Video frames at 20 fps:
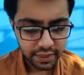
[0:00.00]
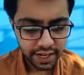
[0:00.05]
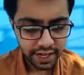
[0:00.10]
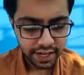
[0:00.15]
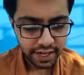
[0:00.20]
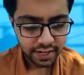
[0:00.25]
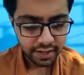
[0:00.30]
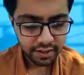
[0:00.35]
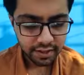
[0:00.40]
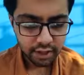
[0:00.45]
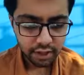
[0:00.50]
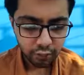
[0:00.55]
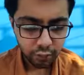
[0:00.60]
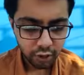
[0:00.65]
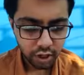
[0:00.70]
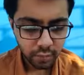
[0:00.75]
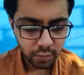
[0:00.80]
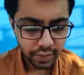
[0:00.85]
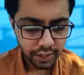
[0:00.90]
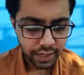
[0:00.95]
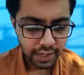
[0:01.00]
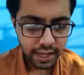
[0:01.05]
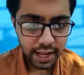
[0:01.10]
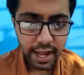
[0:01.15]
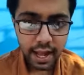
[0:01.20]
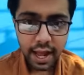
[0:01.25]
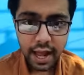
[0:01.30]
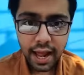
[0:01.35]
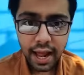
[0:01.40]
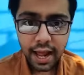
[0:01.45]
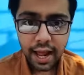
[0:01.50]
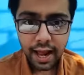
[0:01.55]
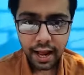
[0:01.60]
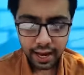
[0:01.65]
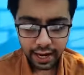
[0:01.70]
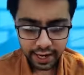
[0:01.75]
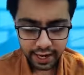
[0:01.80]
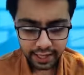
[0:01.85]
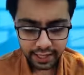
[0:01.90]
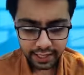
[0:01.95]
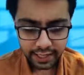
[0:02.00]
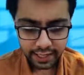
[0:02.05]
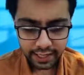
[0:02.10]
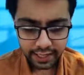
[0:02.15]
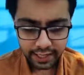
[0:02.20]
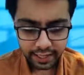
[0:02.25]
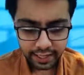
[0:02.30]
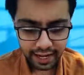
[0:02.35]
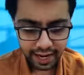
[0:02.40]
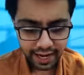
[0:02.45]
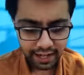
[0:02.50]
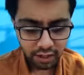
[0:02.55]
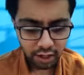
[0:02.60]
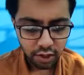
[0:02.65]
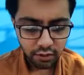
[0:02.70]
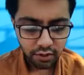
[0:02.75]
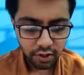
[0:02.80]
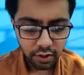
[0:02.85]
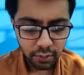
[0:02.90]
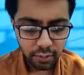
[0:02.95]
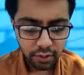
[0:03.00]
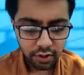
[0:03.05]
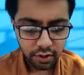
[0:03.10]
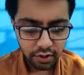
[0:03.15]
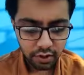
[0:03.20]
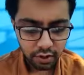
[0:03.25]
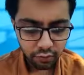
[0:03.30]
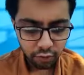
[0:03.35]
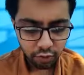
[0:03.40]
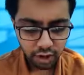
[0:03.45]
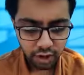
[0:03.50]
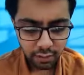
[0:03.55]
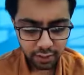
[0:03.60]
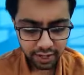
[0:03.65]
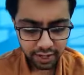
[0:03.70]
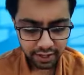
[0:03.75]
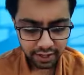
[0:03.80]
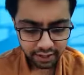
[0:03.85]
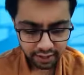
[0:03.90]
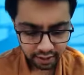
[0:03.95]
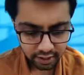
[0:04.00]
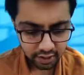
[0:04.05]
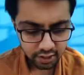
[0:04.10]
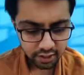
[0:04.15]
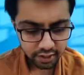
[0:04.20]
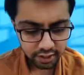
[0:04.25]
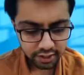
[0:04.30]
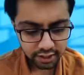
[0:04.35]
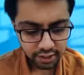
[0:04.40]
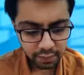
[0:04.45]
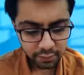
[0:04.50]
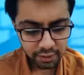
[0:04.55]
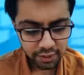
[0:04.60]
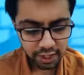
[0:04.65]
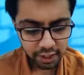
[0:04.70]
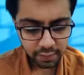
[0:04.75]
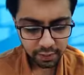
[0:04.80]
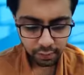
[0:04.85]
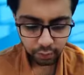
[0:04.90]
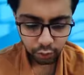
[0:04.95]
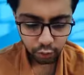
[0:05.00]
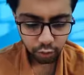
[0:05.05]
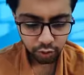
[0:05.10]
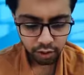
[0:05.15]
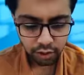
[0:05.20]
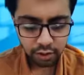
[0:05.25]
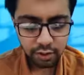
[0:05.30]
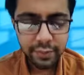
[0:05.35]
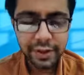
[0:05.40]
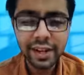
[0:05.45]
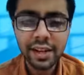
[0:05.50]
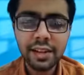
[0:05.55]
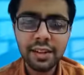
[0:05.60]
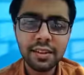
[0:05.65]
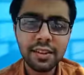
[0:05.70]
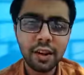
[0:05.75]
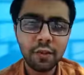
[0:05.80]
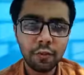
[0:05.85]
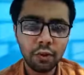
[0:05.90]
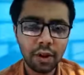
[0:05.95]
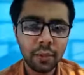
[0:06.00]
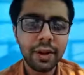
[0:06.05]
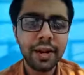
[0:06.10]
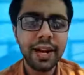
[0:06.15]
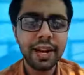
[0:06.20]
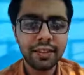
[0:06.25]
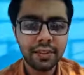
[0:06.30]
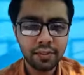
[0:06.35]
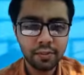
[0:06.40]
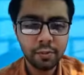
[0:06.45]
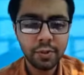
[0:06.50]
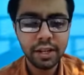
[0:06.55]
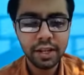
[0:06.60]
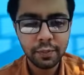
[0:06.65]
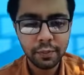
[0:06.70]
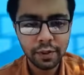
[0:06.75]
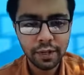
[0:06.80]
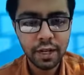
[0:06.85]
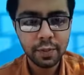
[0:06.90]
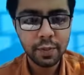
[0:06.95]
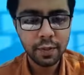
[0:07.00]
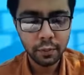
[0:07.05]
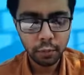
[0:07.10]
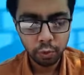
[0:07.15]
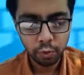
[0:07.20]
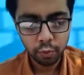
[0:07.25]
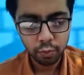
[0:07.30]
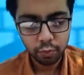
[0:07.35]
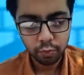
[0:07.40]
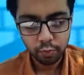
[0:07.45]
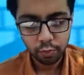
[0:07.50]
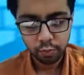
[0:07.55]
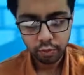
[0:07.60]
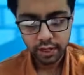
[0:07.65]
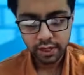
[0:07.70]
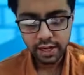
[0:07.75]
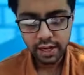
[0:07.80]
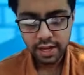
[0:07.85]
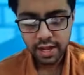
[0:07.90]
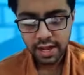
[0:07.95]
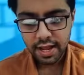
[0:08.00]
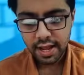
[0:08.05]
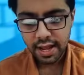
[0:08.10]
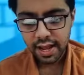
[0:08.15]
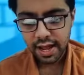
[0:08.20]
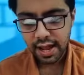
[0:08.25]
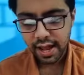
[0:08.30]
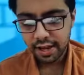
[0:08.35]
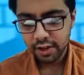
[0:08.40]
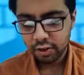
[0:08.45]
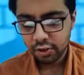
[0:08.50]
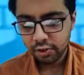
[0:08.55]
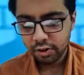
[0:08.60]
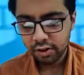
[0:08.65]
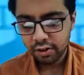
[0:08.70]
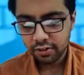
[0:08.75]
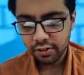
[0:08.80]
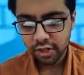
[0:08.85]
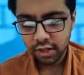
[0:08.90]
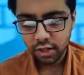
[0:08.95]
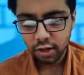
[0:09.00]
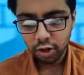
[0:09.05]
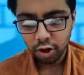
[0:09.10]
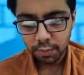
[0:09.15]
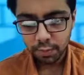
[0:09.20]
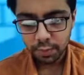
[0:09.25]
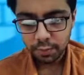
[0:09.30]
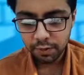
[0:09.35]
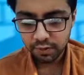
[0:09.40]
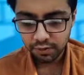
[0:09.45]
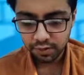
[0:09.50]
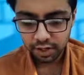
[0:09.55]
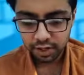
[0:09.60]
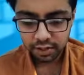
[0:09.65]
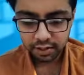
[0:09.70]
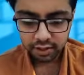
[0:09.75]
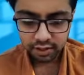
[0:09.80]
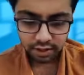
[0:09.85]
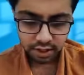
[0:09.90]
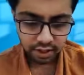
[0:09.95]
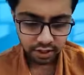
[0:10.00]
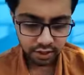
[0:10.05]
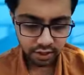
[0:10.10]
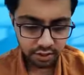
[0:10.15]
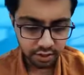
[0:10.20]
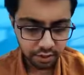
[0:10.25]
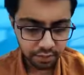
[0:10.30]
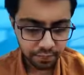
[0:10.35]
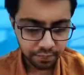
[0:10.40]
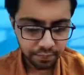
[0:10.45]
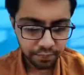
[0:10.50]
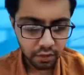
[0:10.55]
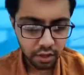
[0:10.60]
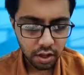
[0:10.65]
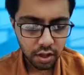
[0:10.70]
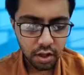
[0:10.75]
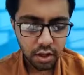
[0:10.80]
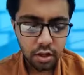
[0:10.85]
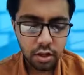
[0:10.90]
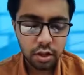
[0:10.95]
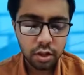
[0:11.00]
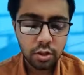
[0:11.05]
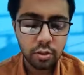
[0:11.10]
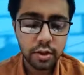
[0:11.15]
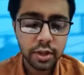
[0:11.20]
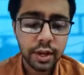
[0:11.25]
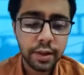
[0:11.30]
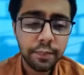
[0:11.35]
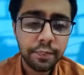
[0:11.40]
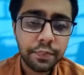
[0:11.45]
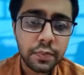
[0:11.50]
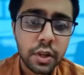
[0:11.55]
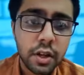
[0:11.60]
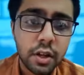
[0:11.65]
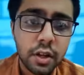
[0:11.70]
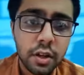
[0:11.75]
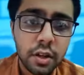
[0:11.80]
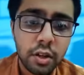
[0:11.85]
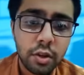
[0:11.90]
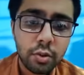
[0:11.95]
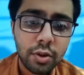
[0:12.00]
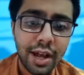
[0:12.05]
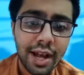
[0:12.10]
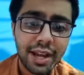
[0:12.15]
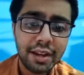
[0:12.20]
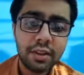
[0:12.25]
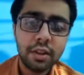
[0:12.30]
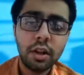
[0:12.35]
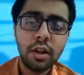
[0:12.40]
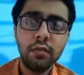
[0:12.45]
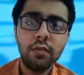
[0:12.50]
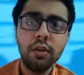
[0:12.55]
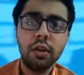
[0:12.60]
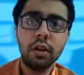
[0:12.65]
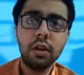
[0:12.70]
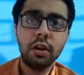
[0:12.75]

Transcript: that is a sulfonamide, and the action of sulfonamide is inhibited by Procaine. Basically the sulfonamide action will be inhibited by Procaine, and so it will not be preferred in this condition. So yeah, so the action of